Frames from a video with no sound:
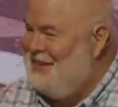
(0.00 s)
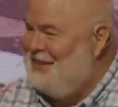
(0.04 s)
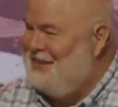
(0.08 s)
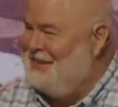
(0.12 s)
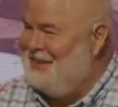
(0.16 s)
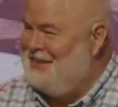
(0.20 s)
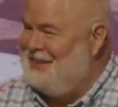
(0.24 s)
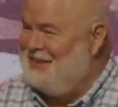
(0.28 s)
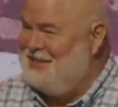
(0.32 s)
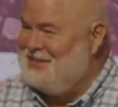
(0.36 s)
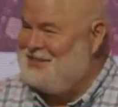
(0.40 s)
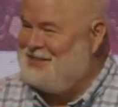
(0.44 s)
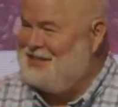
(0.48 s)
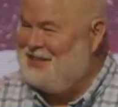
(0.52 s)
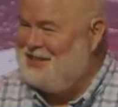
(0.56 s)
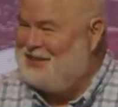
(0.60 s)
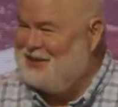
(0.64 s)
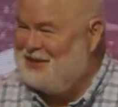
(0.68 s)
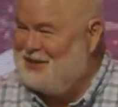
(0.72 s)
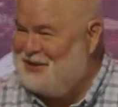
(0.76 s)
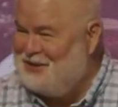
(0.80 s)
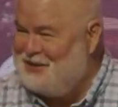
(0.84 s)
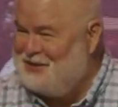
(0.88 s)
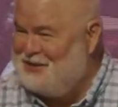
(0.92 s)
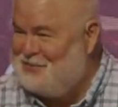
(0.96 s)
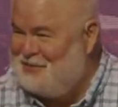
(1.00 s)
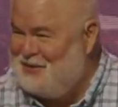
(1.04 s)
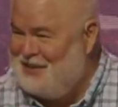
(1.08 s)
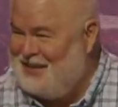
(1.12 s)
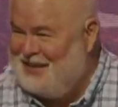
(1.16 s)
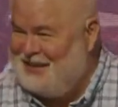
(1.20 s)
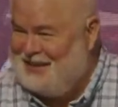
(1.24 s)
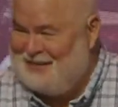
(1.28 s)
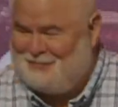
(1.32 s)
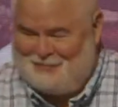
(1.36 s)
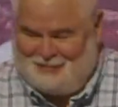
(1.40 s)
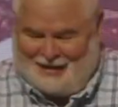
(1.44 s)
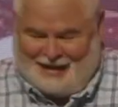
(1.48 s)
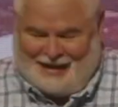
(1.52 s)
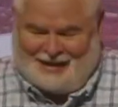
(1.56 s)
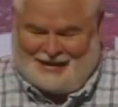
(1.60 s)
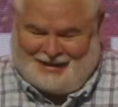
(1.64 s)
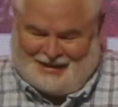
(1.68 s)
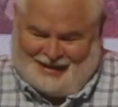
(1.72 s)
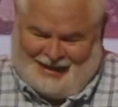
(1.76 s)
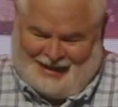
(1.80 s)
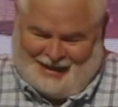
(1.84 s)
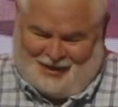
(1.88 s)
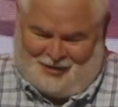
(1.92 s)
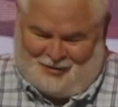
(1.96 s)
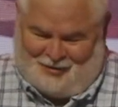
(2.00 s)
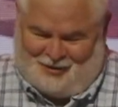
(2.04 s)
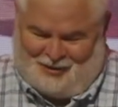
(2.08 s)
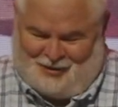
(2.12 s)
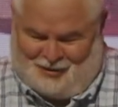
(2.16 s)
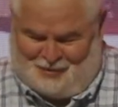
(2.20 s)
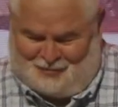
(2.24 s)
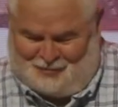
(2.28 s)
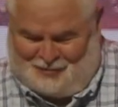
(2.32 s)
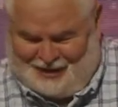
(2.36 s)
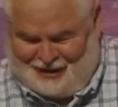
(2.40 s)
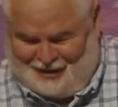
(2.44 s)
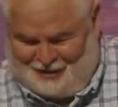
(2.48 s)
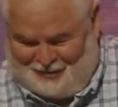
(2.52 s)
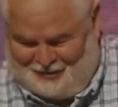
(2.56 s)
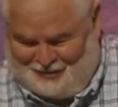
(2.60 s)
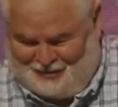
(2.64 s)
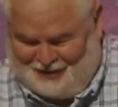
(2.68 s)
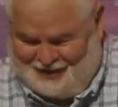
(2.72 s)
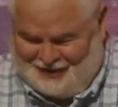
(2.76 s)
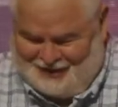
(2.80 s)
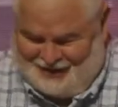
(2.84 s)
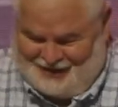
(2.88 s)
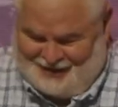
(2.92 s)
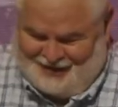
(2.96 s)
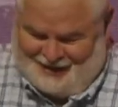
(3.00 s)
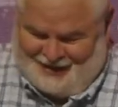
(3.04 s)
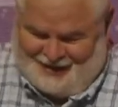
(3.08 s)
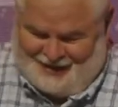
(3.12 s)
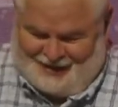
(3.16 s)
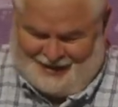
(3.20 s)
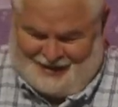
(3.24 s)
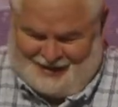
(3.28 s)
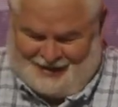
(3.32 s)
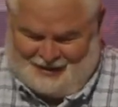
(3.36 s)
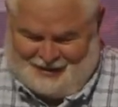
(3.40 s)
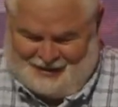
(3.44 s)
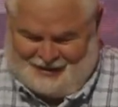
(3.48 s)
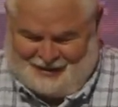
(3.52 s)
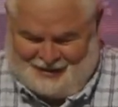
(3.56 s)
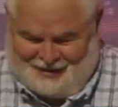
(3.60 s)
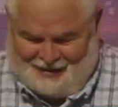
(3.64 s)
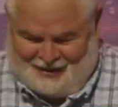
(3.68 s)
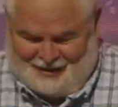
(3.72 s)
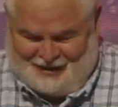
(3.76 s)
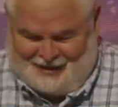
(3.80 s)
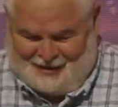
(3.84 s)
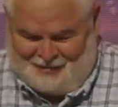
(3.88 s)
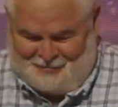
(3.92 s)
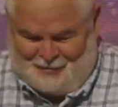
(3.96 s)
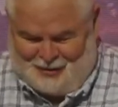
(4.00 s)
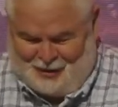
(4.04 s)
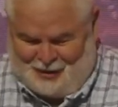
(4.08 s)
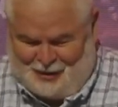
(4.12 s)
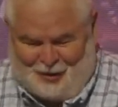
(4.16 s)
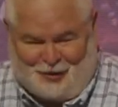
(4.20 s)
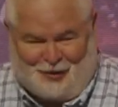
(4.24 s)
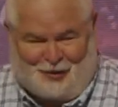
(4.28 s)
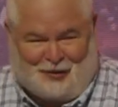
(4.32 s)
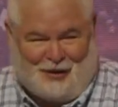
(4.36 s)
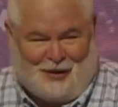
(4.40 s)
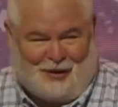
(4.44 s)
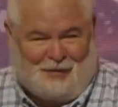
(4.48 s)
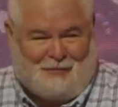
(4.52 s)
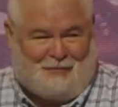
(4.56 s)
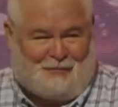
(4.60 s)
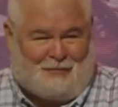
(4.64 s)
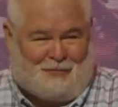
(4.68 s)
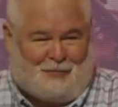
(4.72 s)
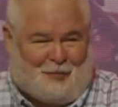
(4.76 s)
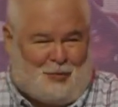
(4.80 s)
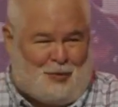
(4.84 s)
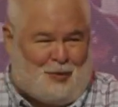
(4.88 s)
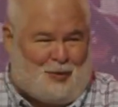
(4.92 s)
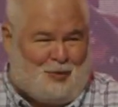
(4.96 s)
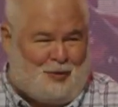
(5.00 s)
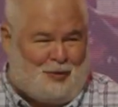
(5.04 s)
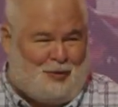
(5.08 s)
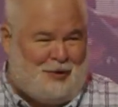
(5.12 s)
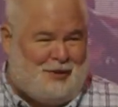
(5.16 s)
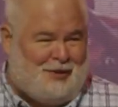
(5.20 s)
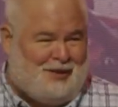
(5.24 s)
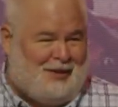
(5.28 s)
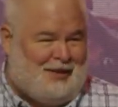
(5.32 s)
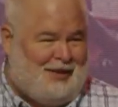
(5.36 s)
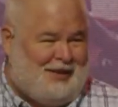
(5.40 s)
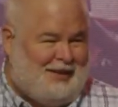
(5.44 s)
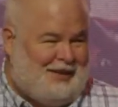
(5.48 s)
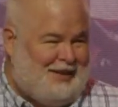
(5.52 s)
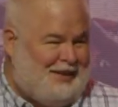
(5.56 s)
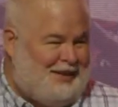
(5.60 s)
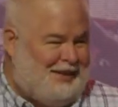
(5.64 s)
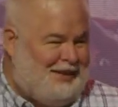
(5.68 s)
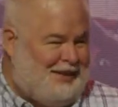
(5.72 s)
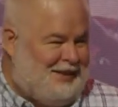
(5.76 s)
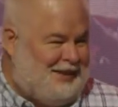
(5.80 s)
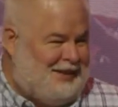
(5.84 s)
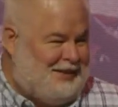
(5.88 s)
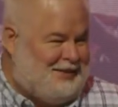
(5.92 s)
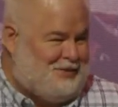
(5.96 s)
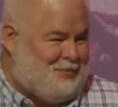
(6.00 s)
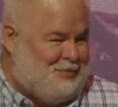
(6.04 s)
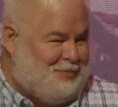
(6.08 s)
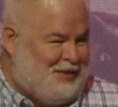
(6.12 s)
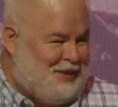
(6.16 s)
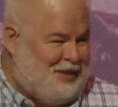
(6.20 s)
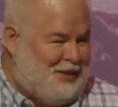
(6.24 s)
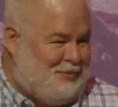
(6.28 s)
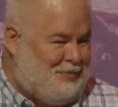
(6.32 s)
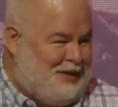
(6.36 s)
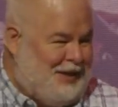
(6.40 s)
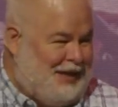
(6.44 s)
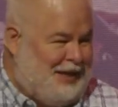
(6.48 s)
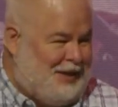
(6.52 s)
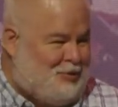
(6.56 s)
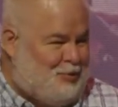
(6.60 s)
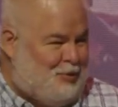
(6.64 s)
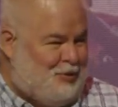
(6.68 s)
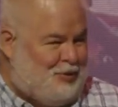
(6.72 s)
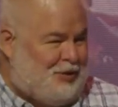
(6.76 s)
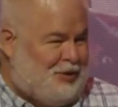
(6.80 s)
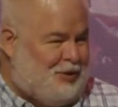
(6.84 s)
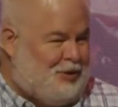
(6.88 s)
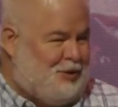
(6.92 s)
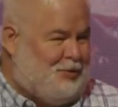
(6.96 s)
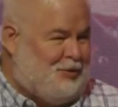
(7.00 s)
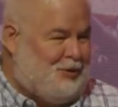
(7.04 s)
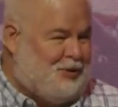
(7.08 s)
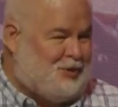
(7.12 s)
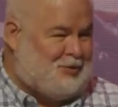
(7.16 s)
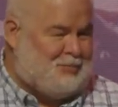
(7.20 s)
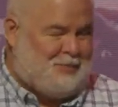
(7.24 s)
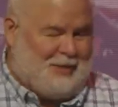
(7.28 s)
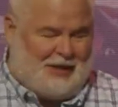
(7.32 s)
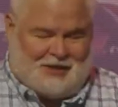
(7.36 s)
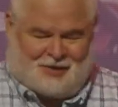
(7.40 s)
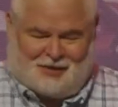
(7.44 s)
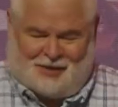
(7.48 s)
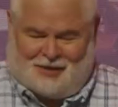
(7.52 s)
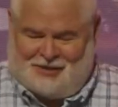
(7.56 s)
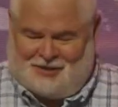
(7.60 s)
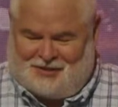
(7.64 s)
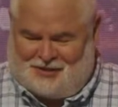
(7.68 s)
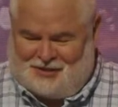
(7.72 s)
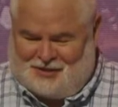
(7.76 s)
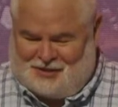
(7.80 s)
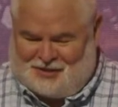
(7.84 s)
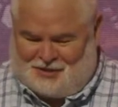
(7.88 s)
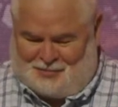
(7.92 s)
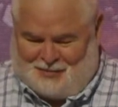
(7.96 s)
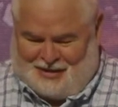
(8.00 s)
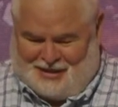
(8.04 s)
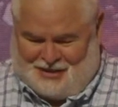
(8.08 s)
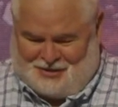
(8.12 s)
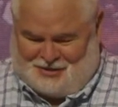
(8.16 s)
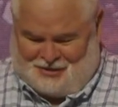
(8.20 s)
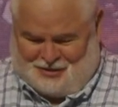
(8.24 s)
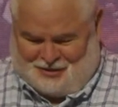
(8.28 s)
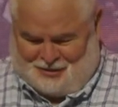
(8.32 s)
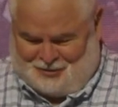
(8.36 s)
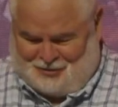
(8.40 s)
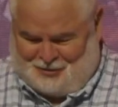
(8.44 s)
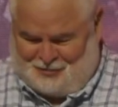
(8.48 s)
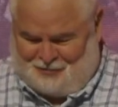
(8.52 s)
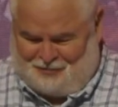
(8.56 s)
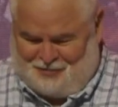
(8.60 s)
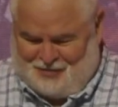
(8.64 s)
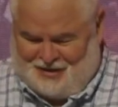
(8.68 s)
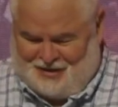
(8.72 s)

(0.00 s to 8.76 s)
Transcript: It is good to be back out and about, and I've been looking forward to being back with you, and especially to this message.